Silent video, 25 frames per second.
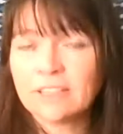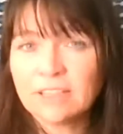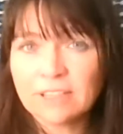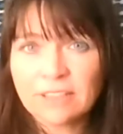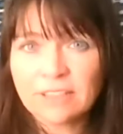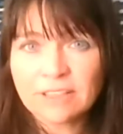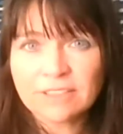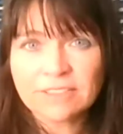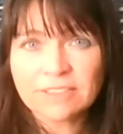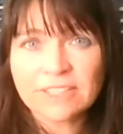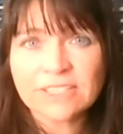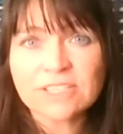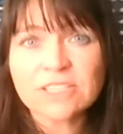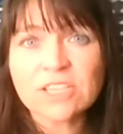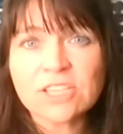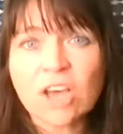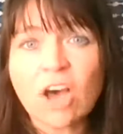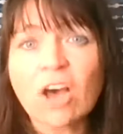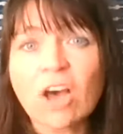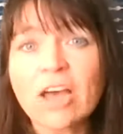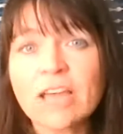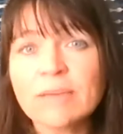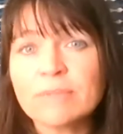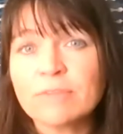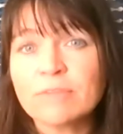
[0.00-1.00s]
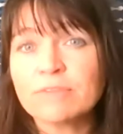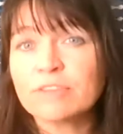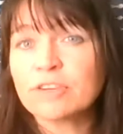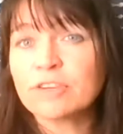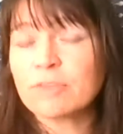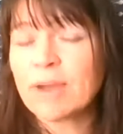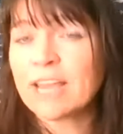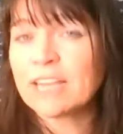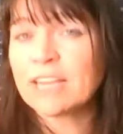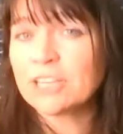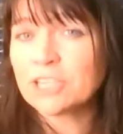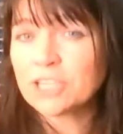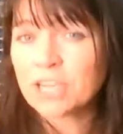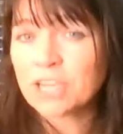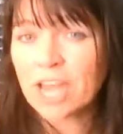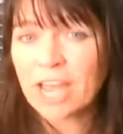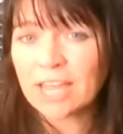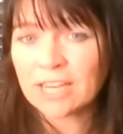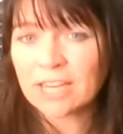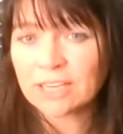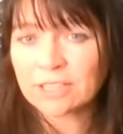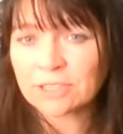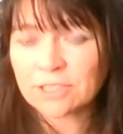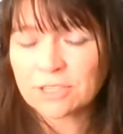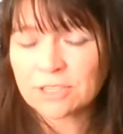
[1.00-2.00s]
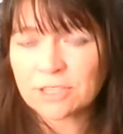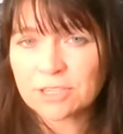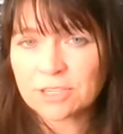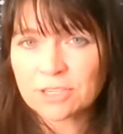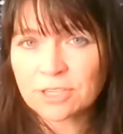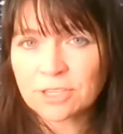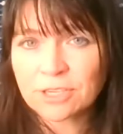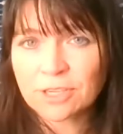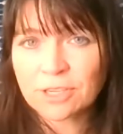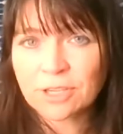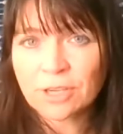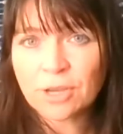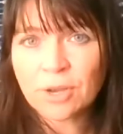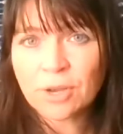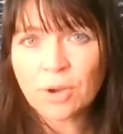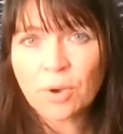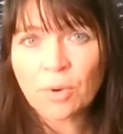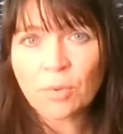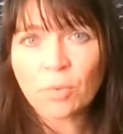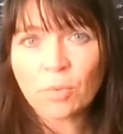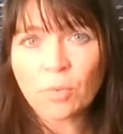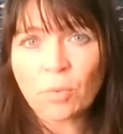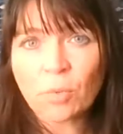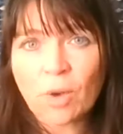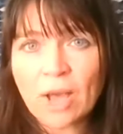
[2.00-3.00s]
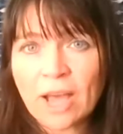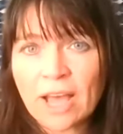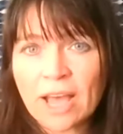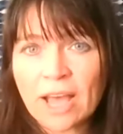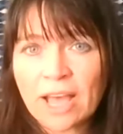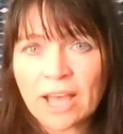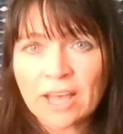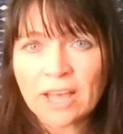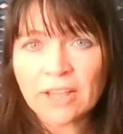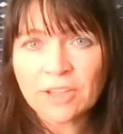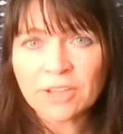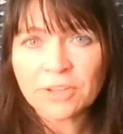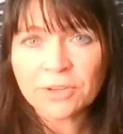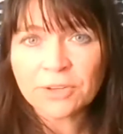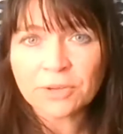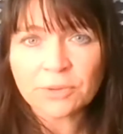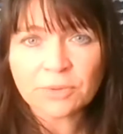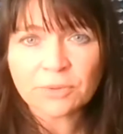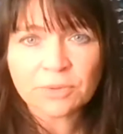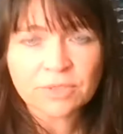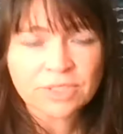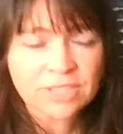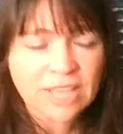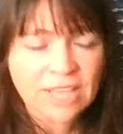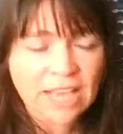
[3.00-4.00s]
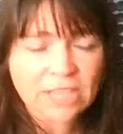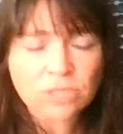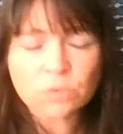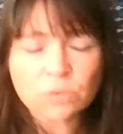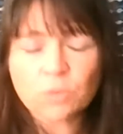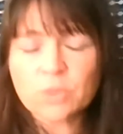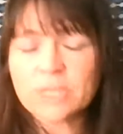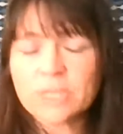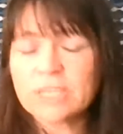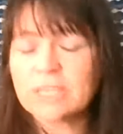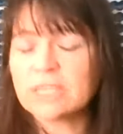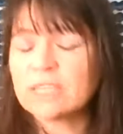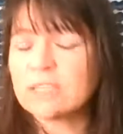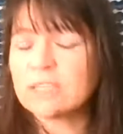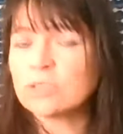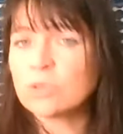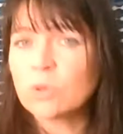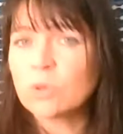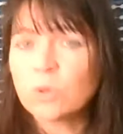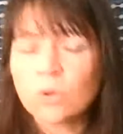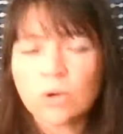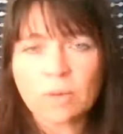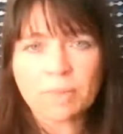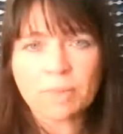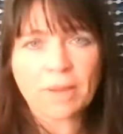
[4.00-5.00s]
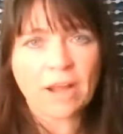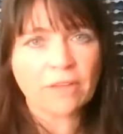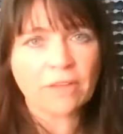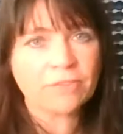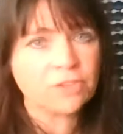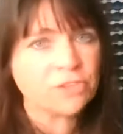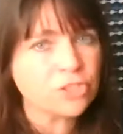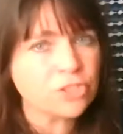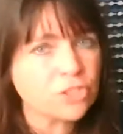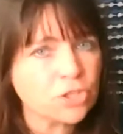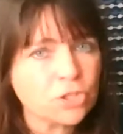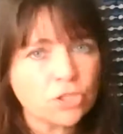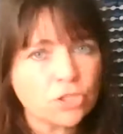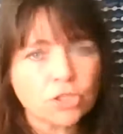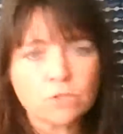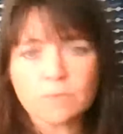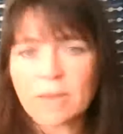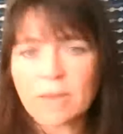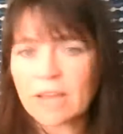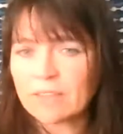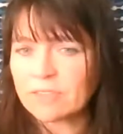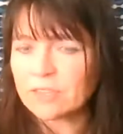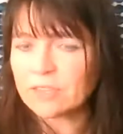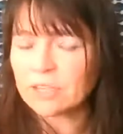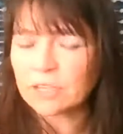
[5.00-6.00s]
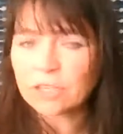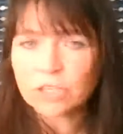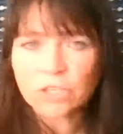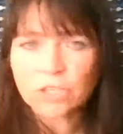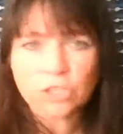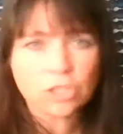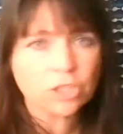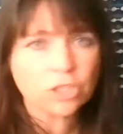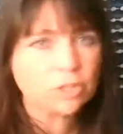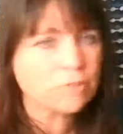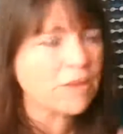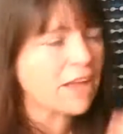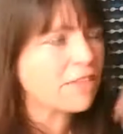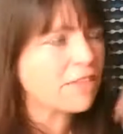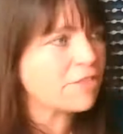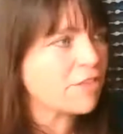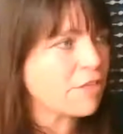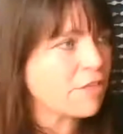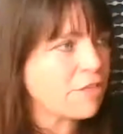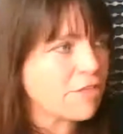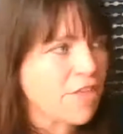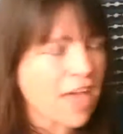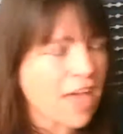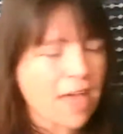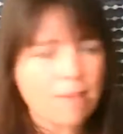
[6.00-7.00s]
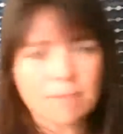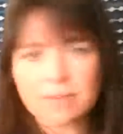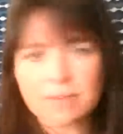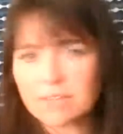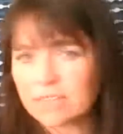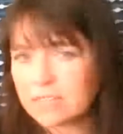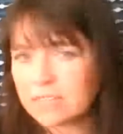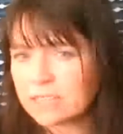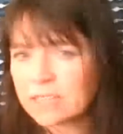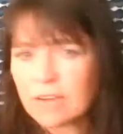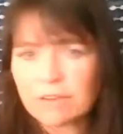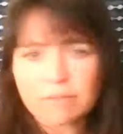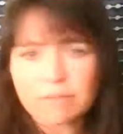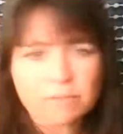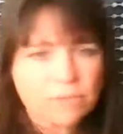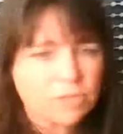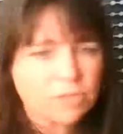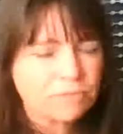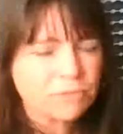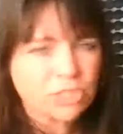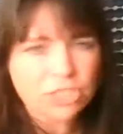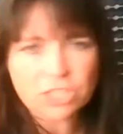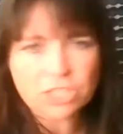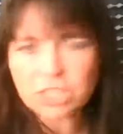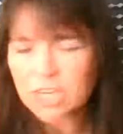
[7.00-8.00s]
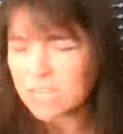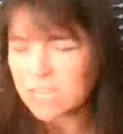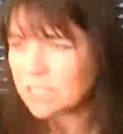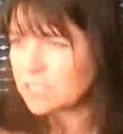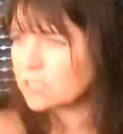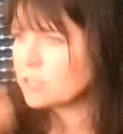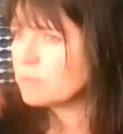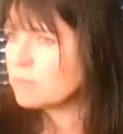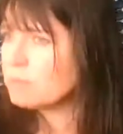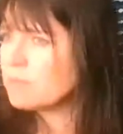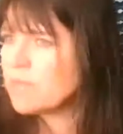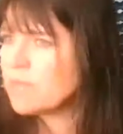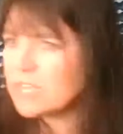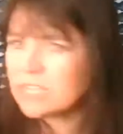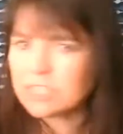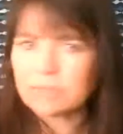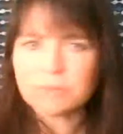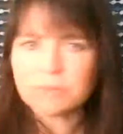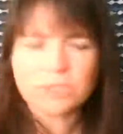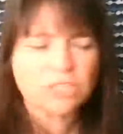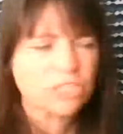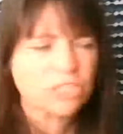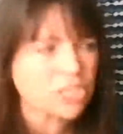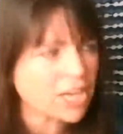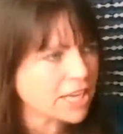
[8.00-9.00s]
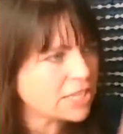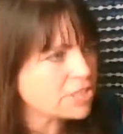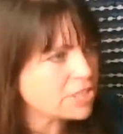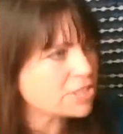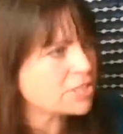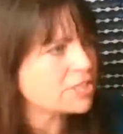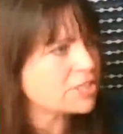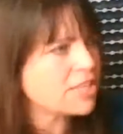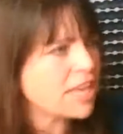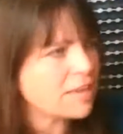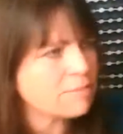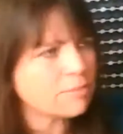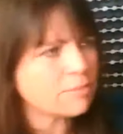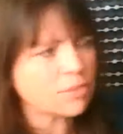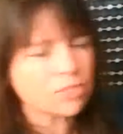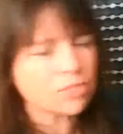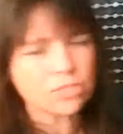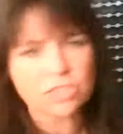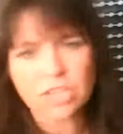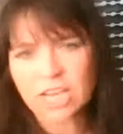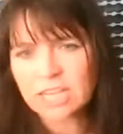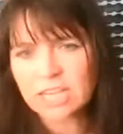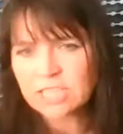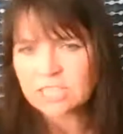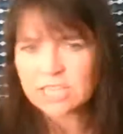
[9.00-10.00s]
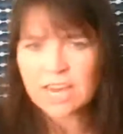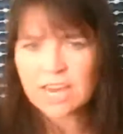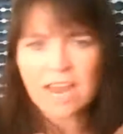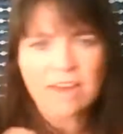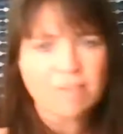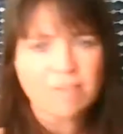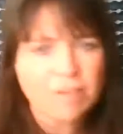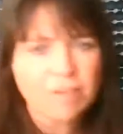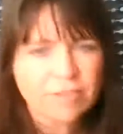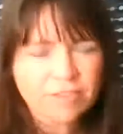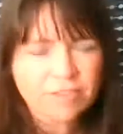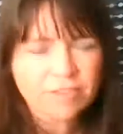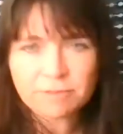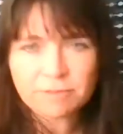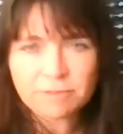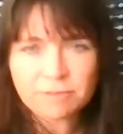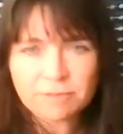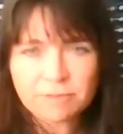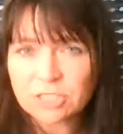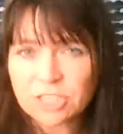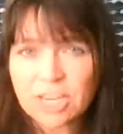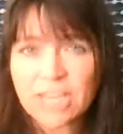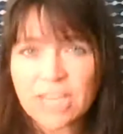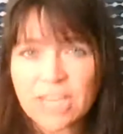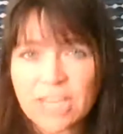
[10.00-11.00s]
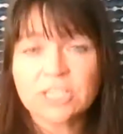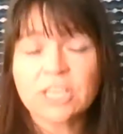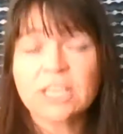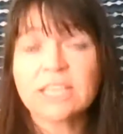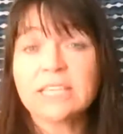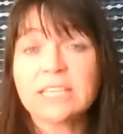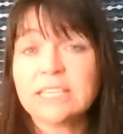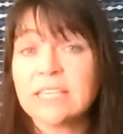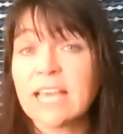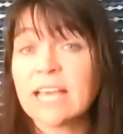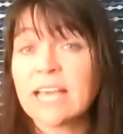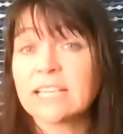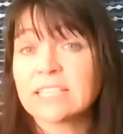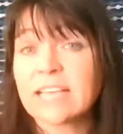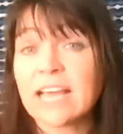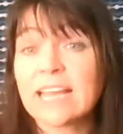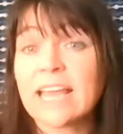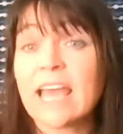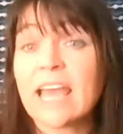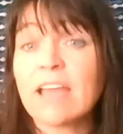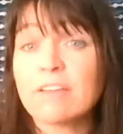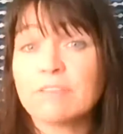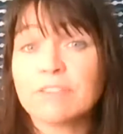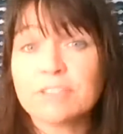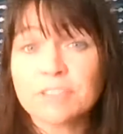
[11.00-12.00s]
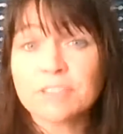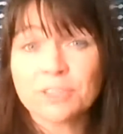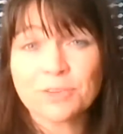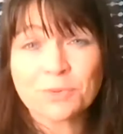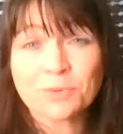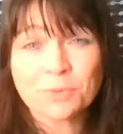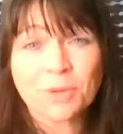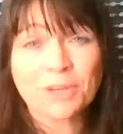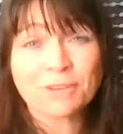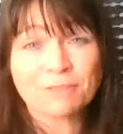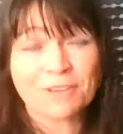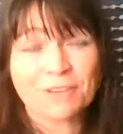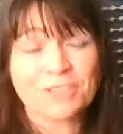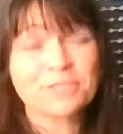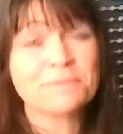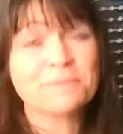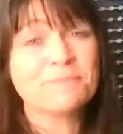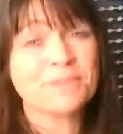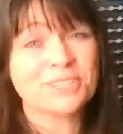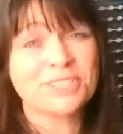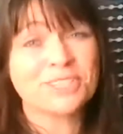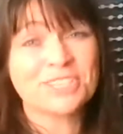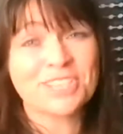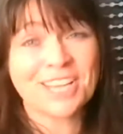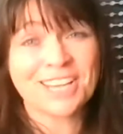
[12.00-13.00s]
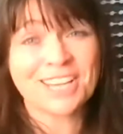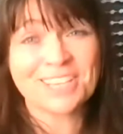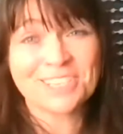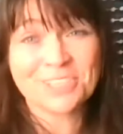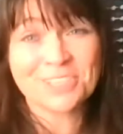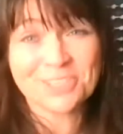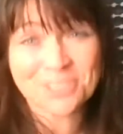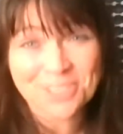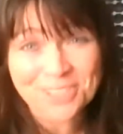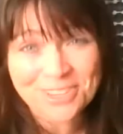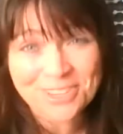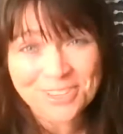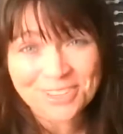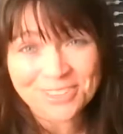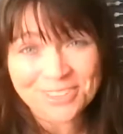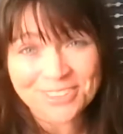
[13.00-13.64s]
this time of great change, where, you know, yes, we can talk about the doom and the gloom and the them and the government must change and the media must change and they must change and everything must change. Yes, and every single one of us must change too.